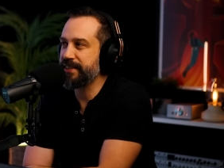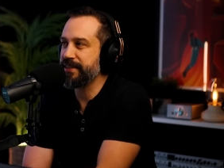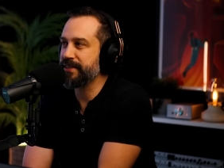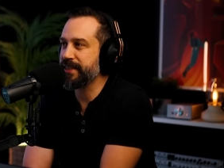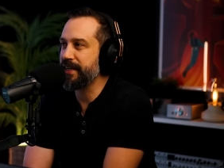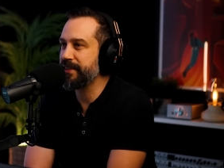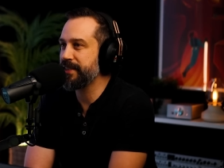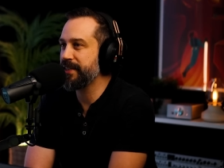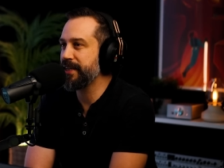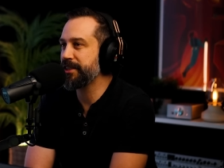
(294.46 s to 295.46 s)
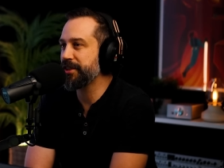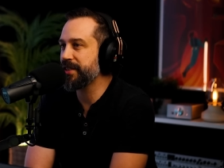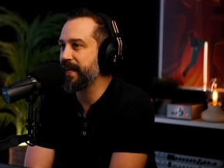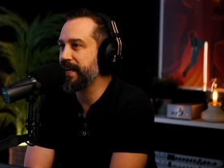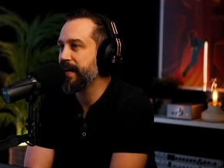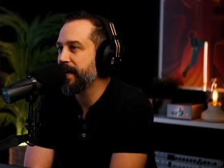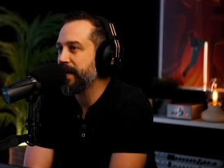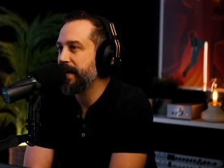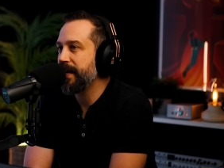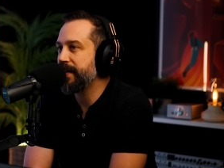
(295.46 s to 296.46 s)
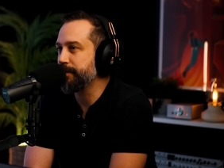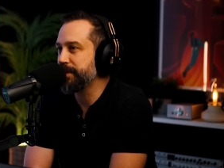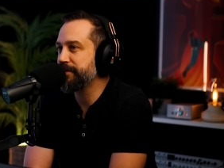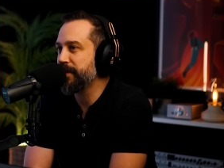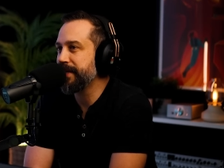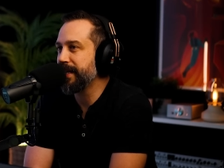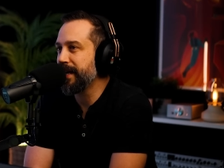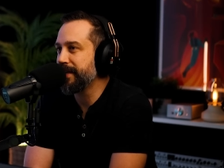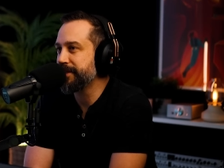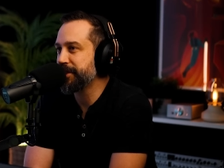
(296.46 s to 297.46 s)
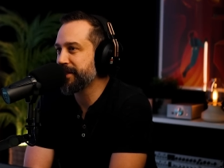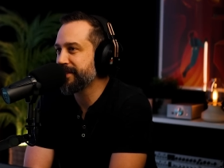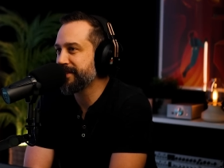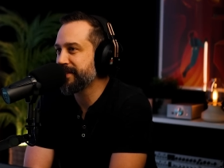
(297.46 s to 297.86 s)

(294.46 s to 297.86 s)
get to the skeleton and they just say, it was very large.